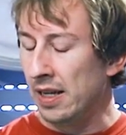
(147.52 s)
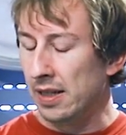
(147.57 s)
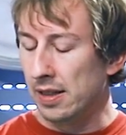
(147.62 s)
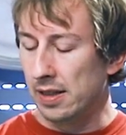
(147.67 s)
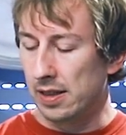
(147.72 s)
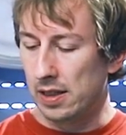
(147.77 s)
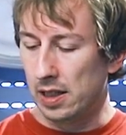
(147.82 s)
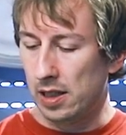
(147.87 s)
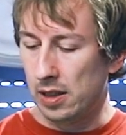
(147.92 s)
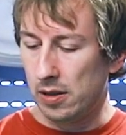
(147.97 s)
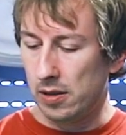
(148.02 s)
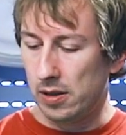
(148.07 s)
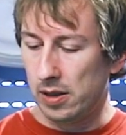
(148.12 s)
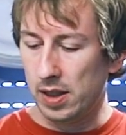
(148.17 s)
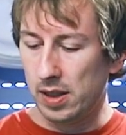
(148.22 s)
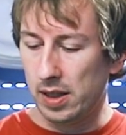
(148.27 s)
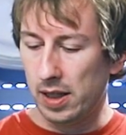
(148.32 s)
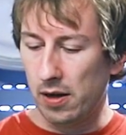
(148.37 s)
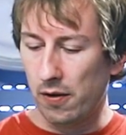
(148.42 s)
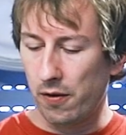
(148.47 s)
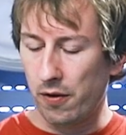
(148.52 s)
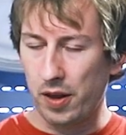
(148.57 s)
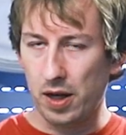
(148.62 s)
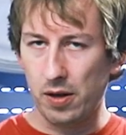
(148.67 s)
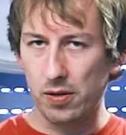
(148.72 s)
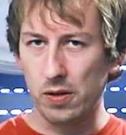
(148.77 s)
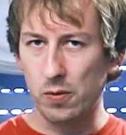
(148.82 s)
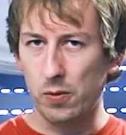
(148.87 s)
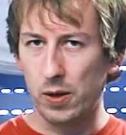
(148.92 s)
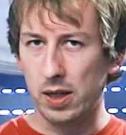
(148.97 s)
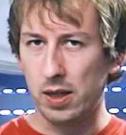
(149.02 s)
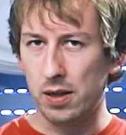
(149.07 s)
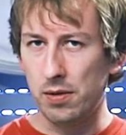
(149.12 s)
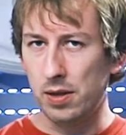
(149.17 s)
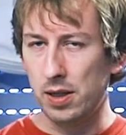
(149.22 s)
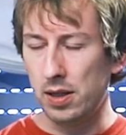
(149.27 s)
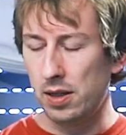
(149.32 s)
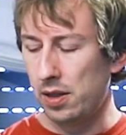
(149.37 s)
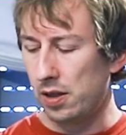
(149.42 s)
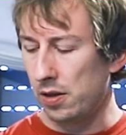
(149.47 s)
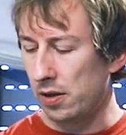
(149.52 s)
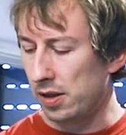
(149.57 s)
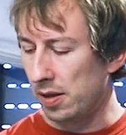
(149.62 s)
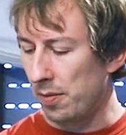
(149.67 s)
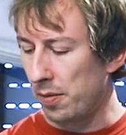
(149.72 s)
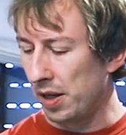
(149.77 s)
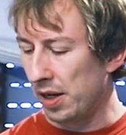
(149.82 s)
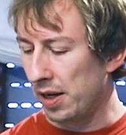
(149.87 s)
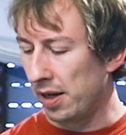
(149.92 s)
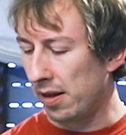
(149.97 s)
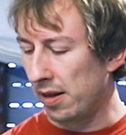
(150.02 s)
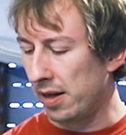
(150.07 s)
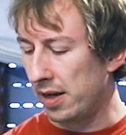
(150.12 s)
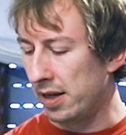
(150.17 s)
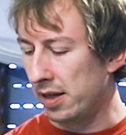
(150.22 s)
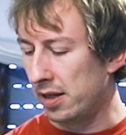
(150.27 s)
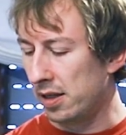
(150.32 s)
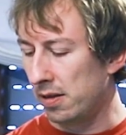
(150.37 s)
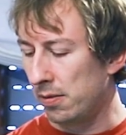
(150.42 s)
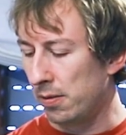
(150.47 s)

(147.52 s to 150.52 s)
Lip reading: so instead of 1100 or something like that,